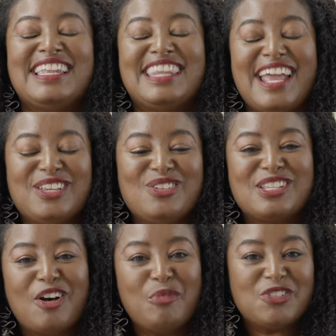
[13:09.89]
Thank you
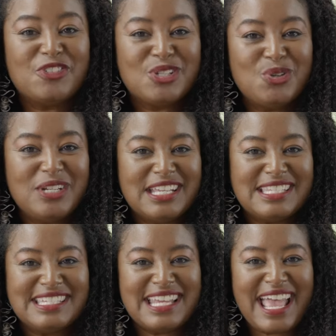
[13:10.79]
so much for tuning in
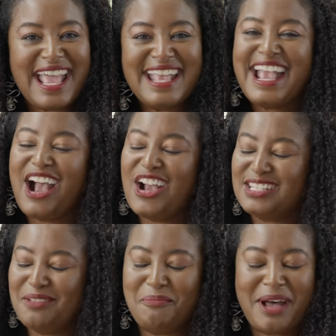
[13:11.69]
today
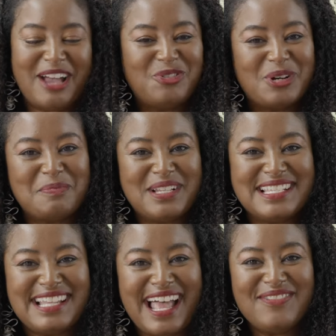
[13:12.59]
to My 40
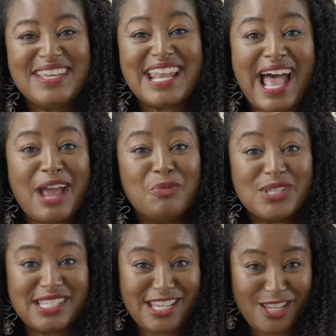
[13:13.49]
Plus Life, and I will
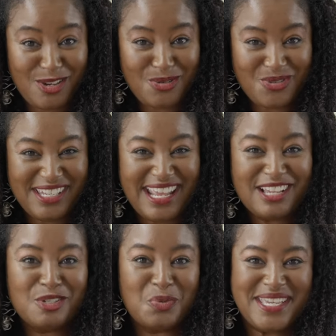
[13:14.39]
see you
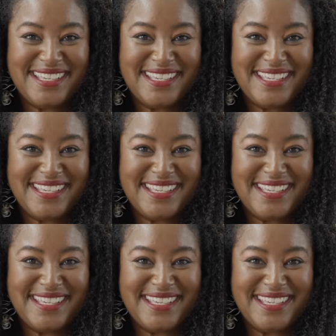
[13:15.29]
next week.